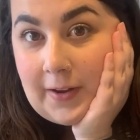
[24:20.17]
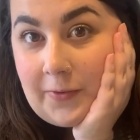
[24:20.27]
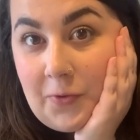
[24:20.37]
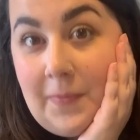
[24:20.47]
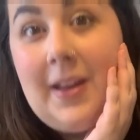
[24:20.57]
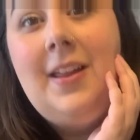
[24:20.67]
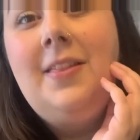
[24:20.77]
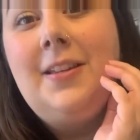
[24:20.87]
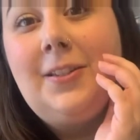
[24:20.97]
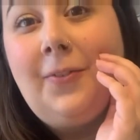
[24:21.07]
If you've made
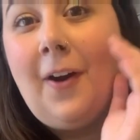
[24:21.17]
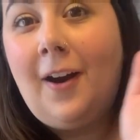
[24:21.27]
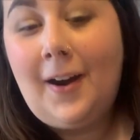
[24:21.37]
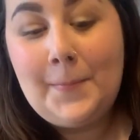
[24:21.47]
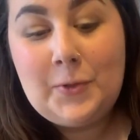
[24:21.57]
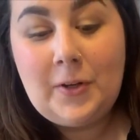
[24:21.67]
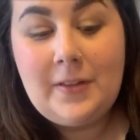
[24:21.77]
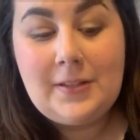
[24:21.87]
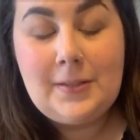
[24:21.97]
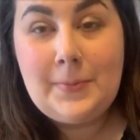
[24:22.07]
it this far, I'm sure
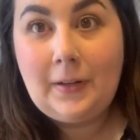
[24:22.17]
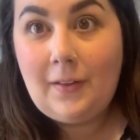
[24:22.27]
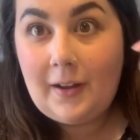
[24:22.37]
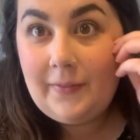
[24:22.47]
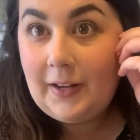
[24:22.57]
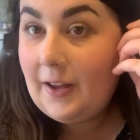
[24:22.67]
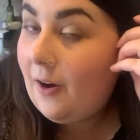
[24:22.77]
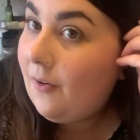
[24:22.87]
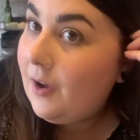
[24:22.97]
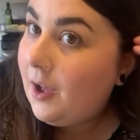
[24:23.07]
this has been a long
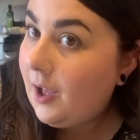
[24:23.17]
video,